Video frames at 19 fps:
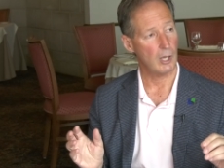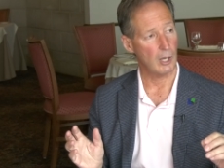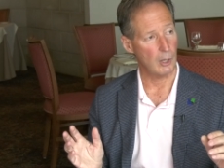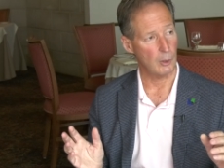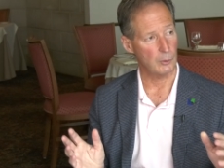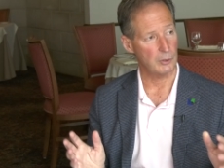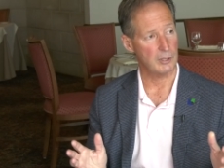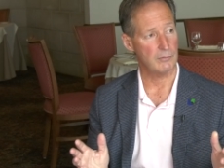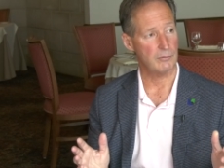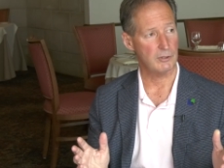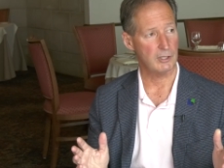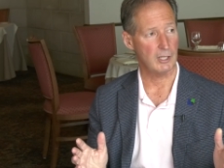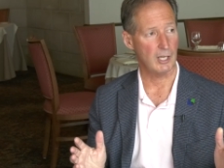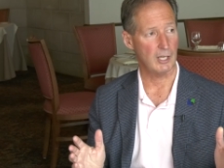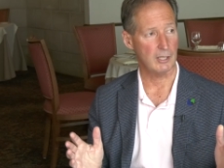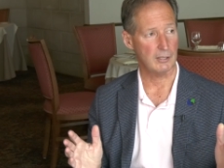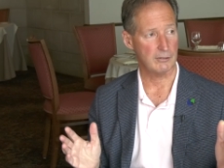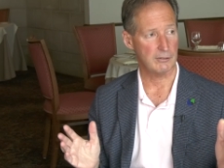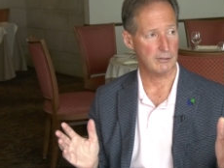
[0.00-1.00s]

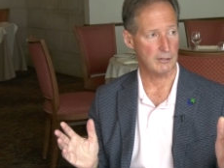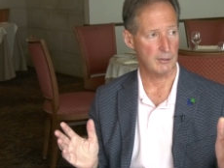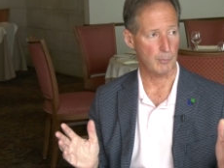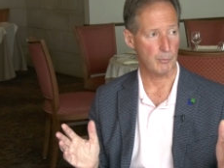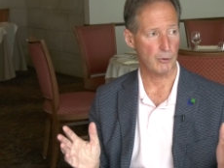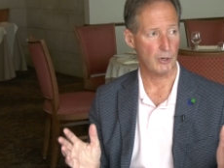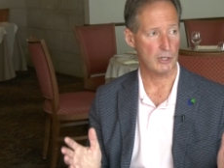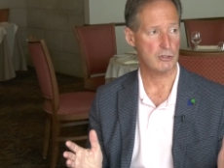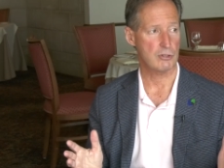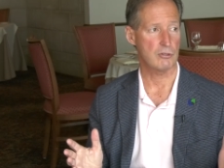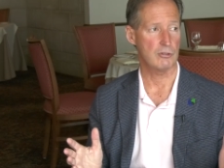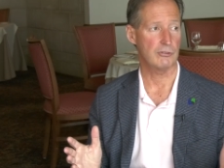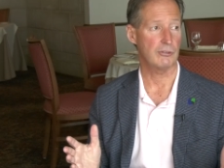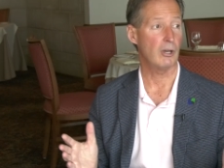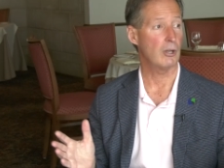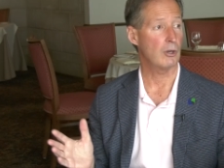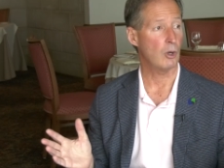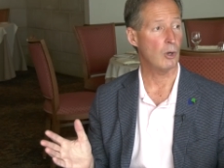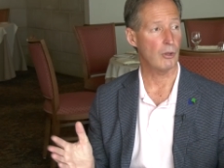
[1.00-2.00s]
alleviate the pressures
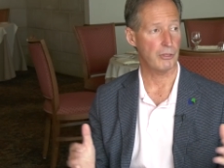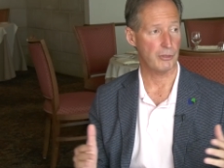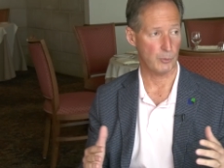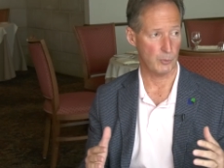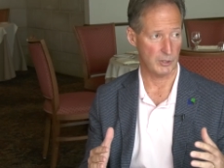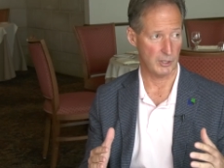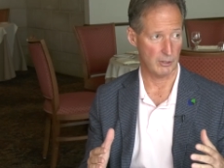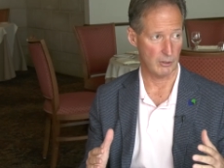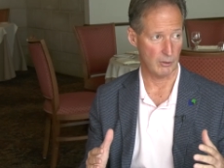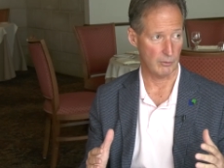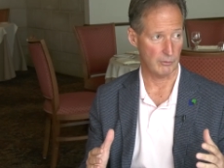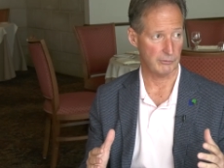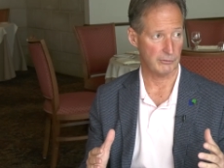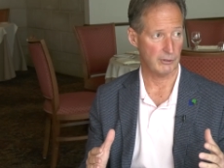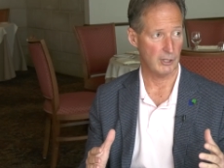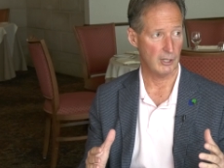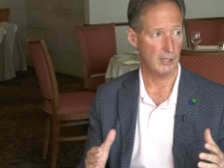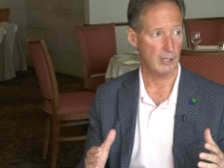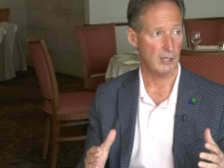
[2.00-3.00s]
on all three of
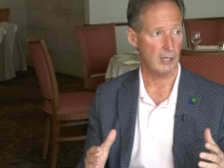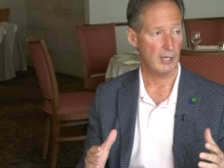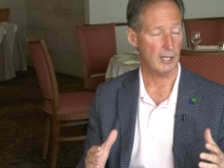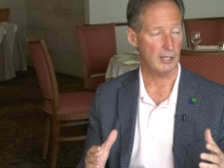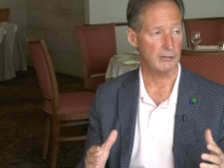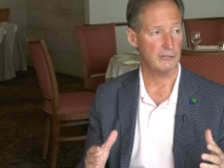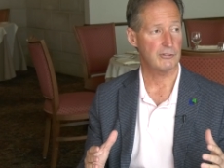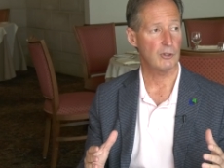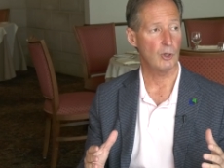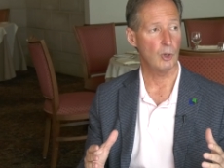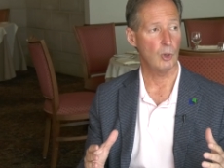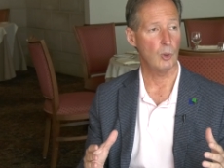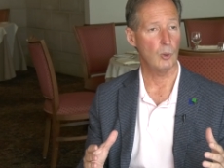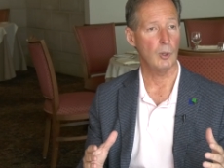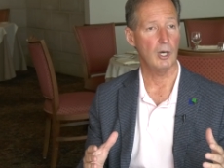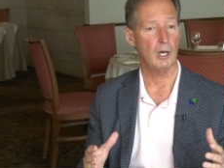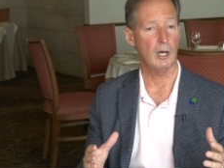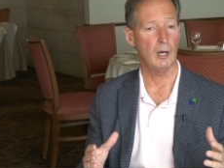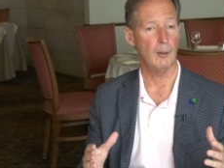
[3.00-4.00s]
those. Right. And
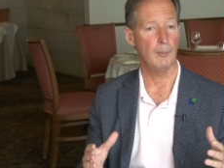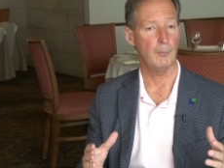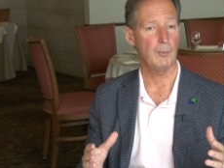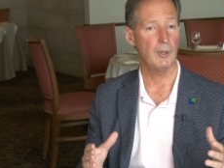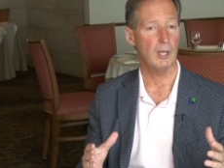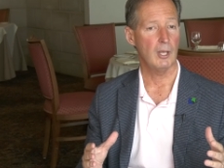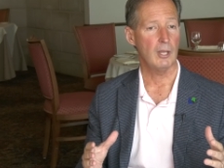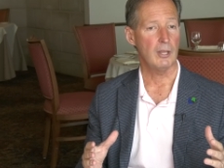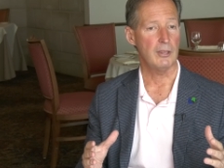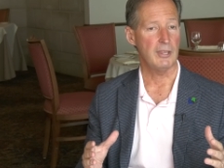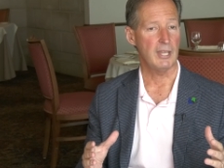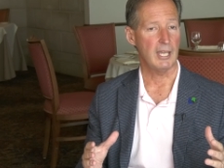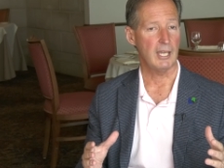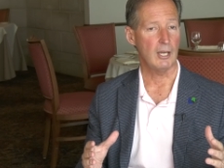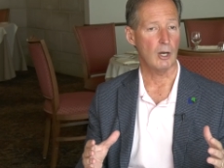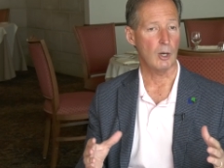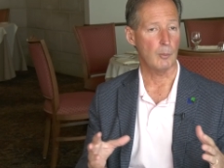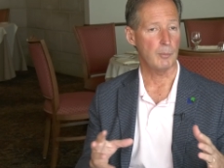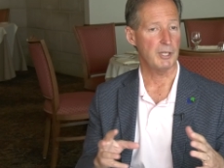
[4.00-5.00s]
so um,
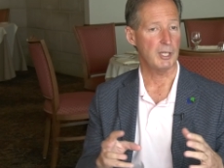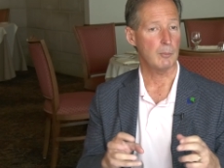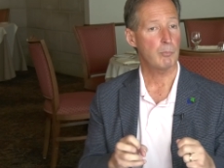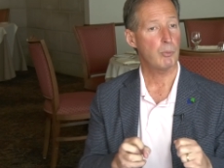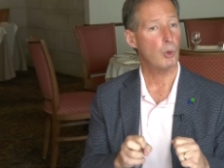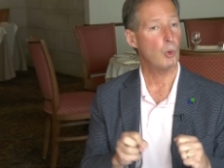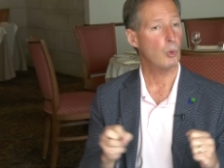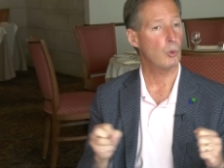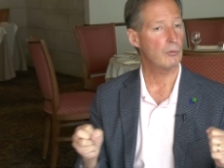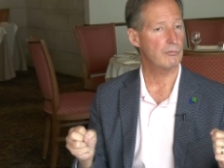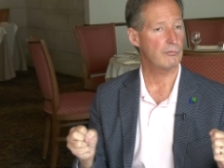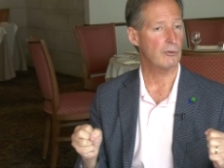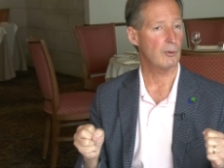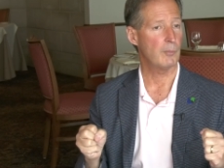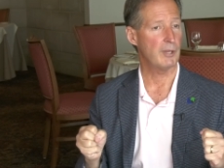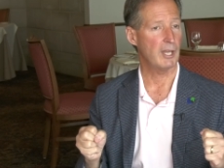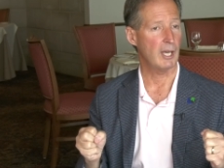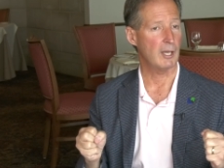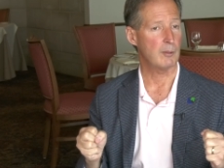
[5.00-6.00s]
they are being pulled
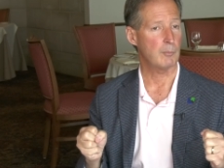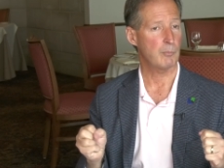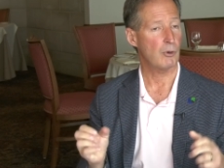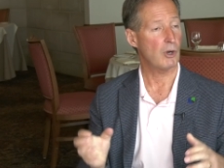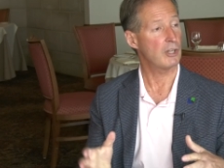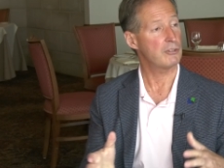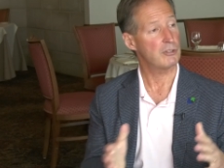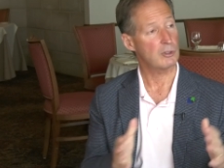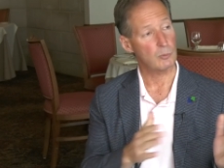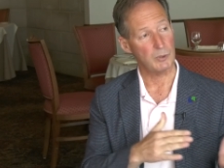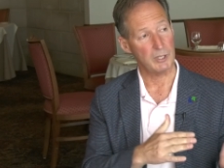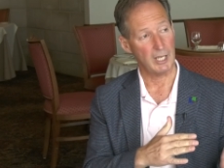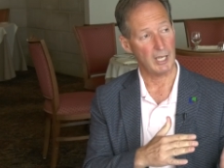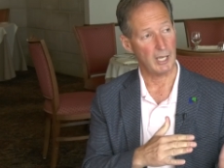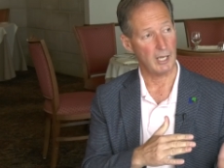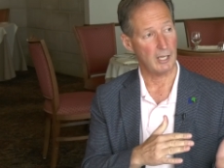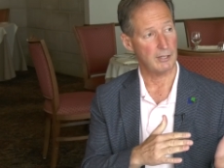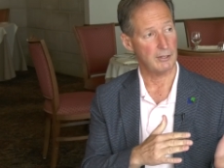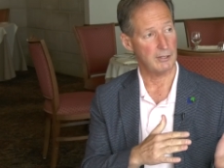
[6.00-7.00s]
from that project we
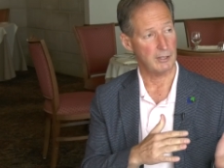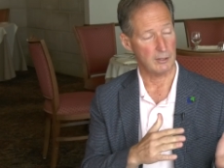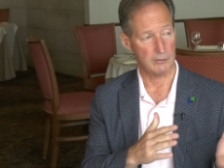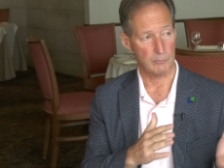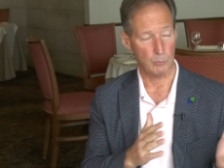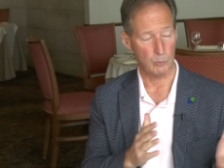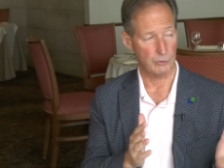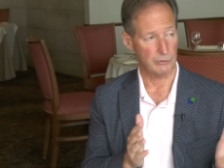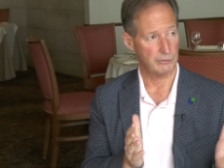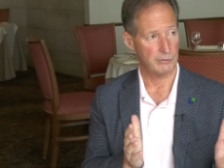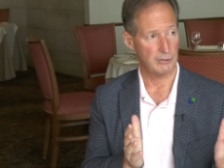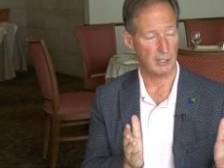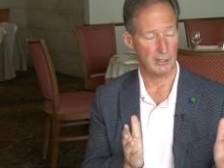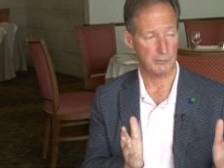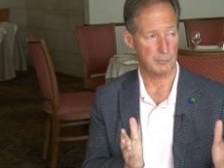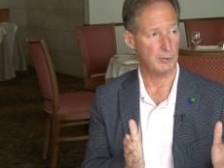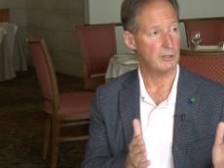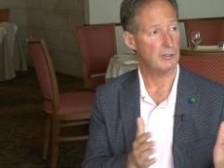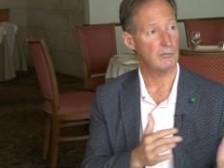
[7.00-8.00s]
had that was
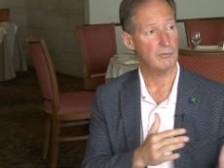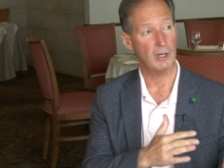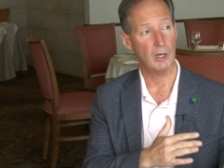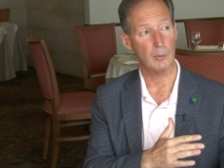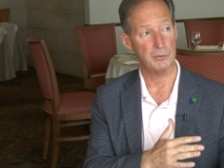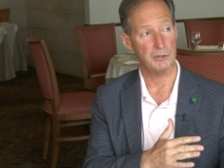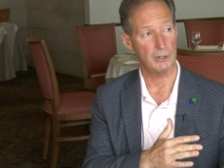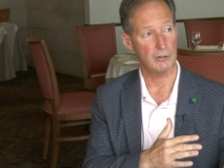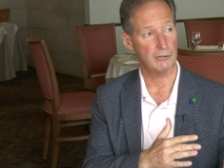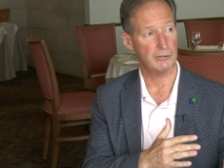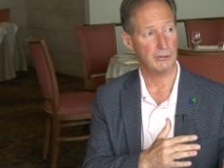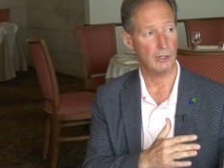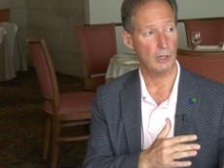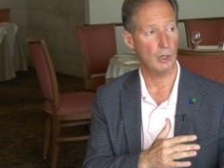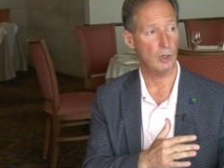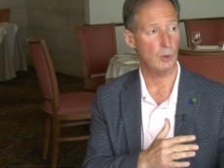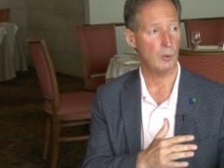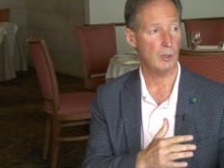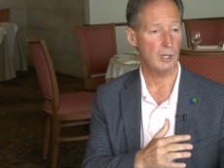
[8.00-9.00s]
has been developed years
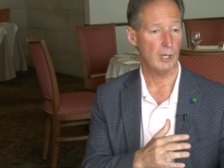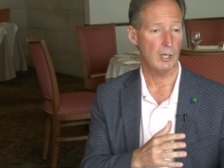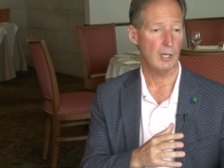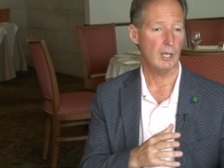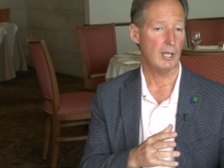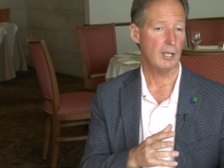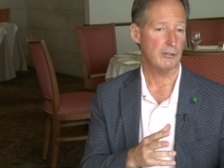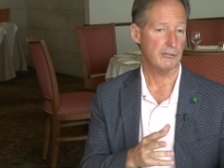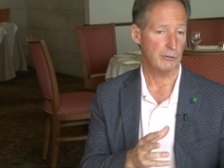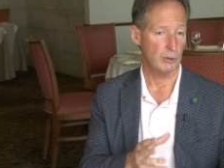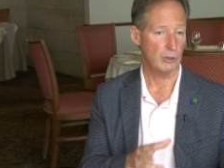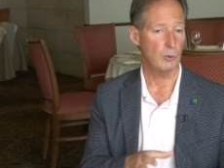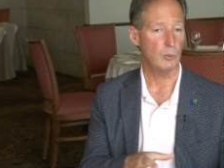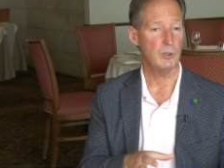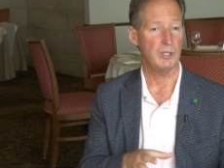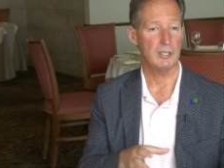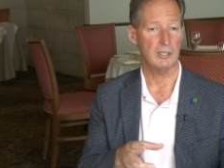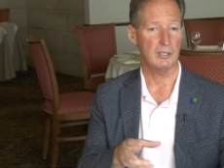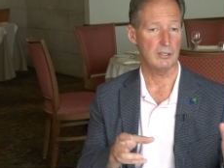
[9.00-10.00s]
ago mm -hmm. so that
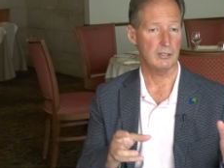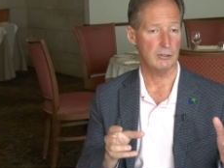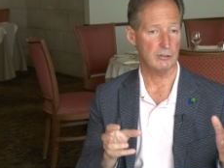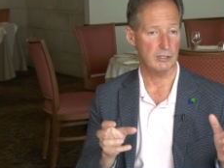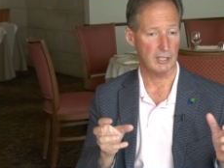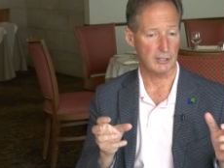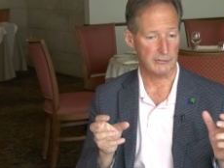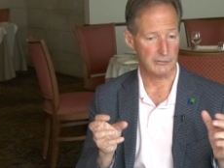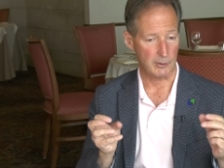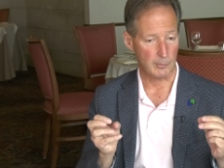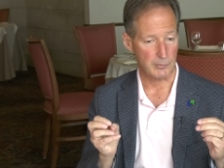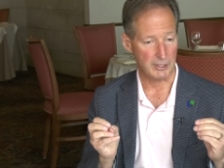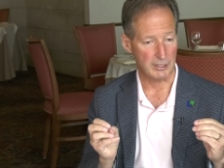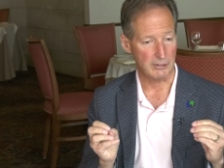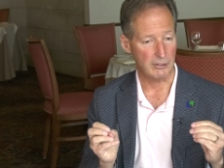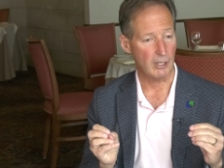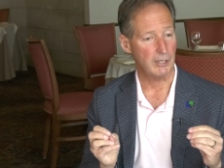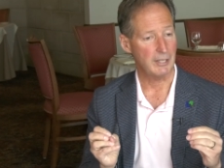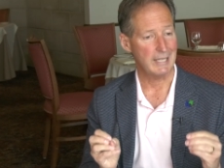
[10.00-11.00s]
we can get
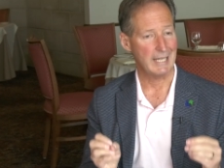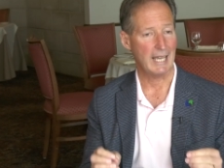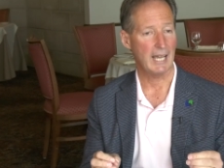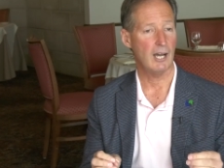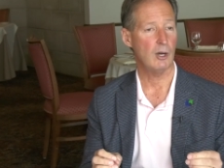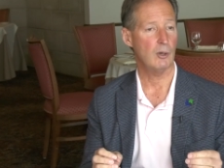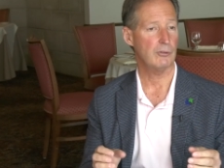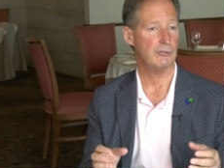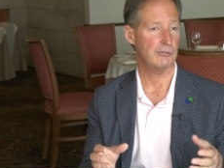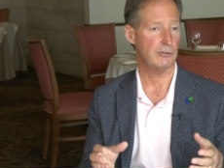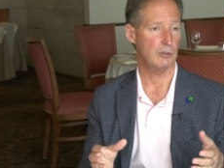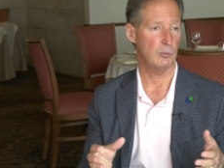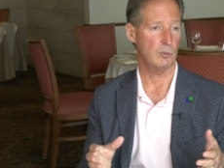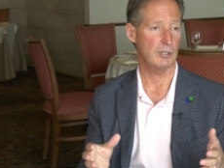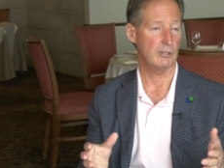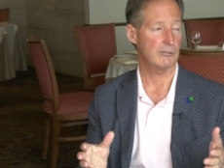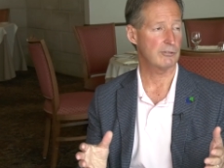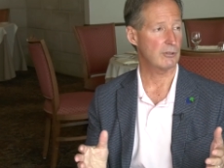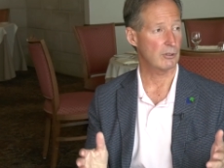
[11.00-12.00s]
something done now so that
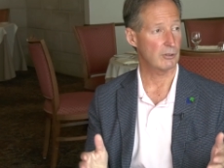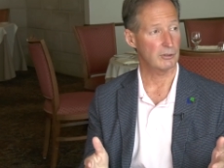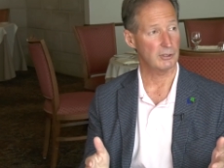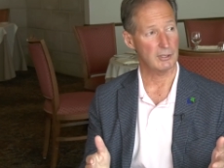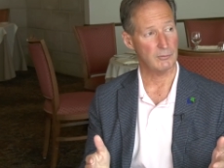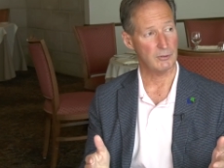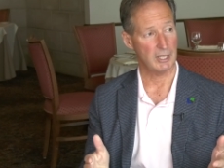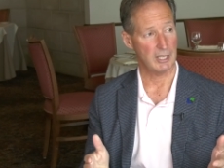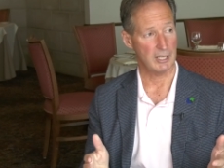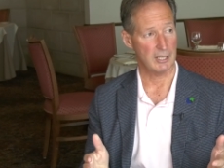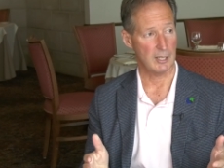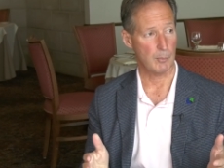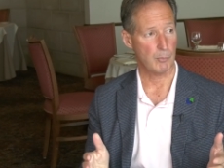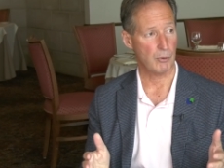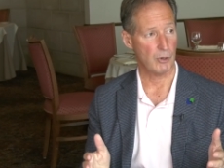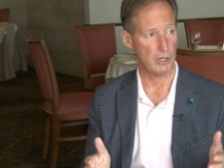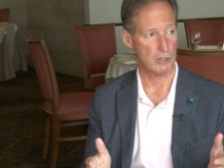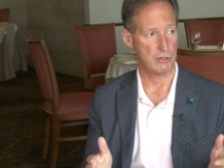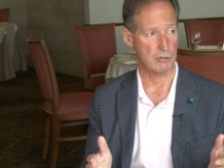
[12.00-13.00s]
we can start alleviating
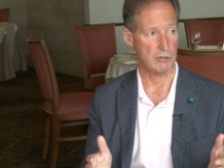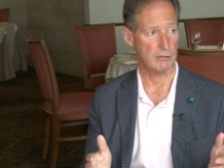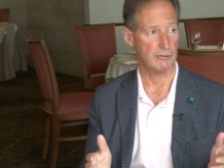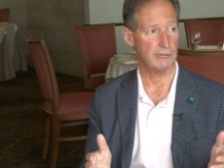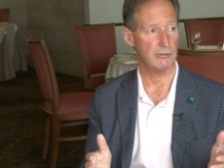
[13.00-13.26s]
that pressure.